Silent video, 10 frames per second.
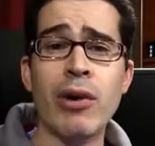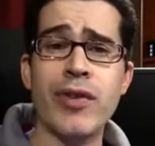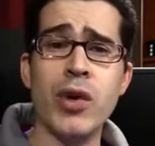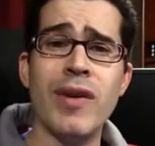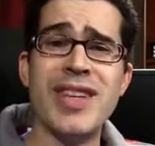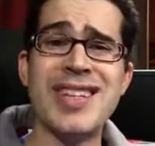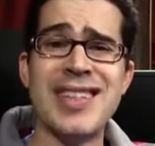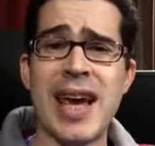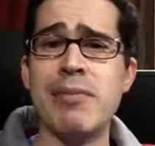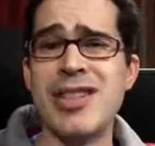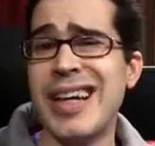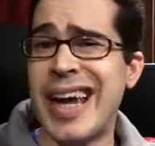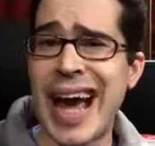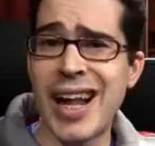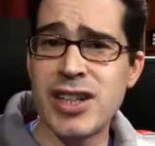review of the
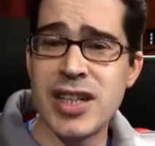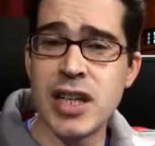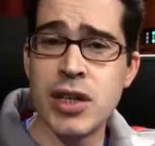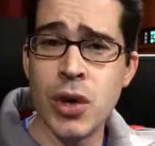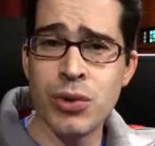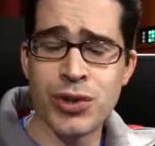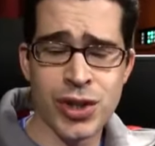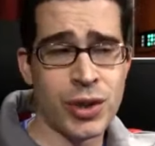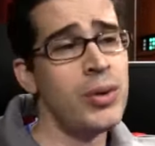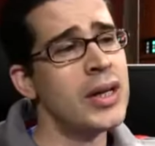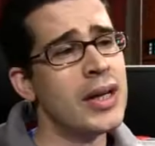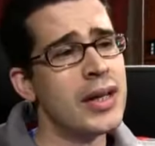Samsung Galaxy Note 2.